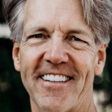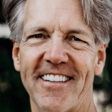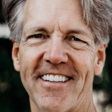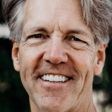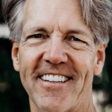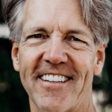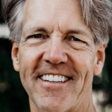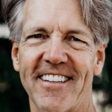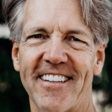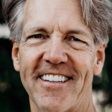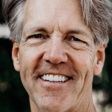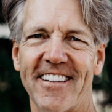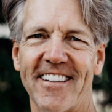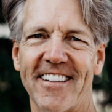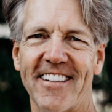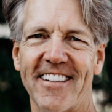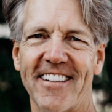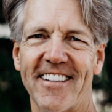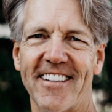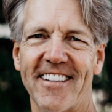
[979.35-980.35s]

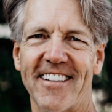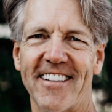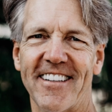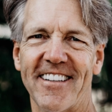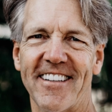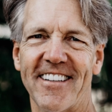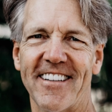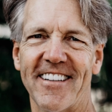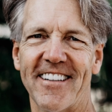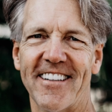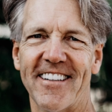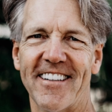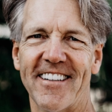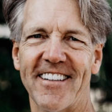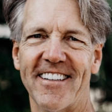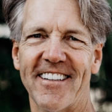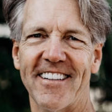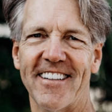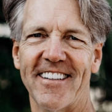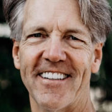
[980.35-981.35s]

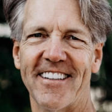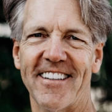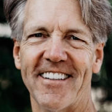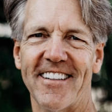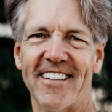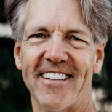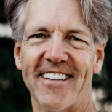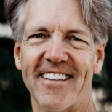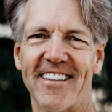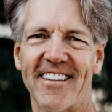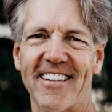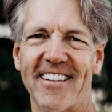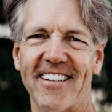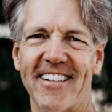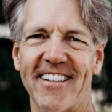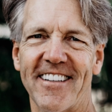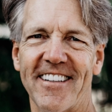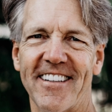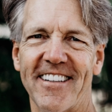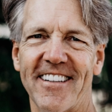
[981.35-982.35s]

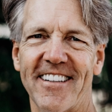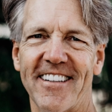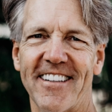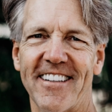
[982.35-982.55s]
[no speech]